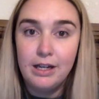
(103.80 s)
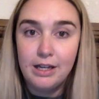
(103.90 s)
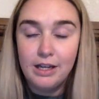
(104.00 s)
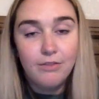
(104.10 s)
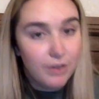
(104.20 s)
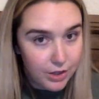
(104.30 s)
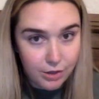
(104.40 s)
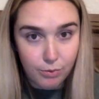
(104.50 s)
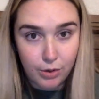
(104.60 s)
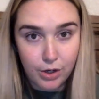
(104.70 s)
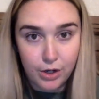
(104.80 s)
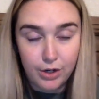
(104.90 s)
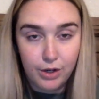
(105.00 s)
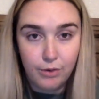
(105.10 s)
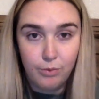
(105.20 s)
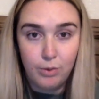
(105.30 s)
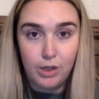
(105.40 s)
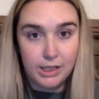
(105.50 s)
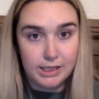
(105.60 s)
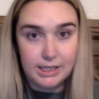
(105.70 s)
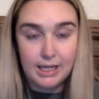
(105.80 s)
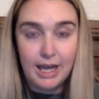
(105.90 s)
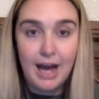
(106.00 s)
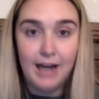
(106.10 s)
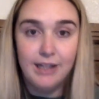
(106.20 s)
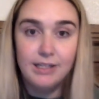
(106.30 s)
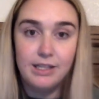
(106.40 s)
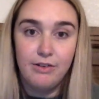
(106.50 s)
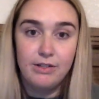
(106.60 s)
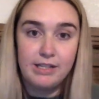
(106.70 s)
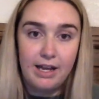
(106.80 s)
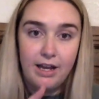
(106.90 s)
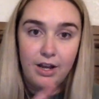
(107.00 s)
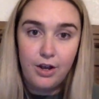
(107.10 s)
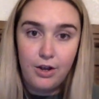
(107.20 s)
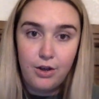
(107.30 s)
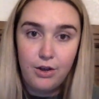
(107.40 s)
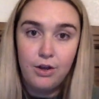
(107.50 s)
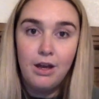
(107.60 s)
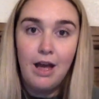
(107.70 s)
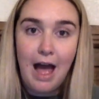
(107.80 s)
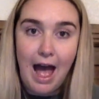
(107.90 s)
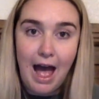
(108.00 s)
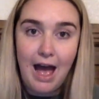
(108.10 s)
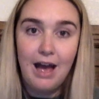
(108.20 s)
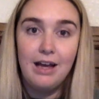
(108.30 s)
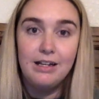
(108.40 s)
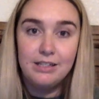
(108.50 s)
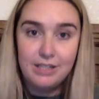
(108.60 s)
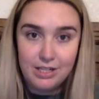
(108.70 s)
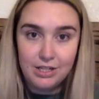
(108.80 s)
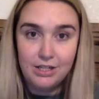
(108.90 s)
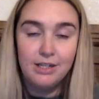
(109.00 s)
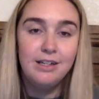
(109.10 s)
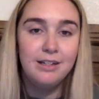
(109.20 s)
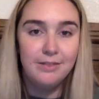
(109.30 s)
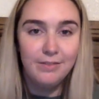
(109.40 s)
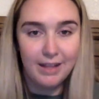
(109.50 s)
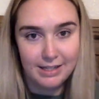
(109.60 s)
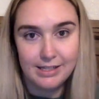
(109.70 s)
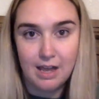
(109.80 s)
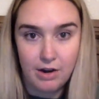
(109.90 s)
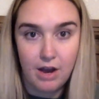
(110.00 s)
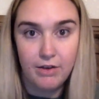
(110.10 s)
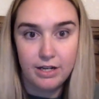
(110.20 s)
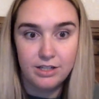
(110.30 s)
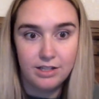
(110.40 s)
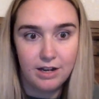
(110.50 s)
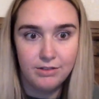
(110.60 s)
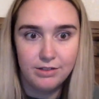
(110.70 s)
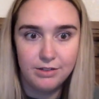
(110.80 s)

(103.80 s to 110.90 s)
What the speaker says: if the word was cat, they would say k, a, t, and sound out each sound.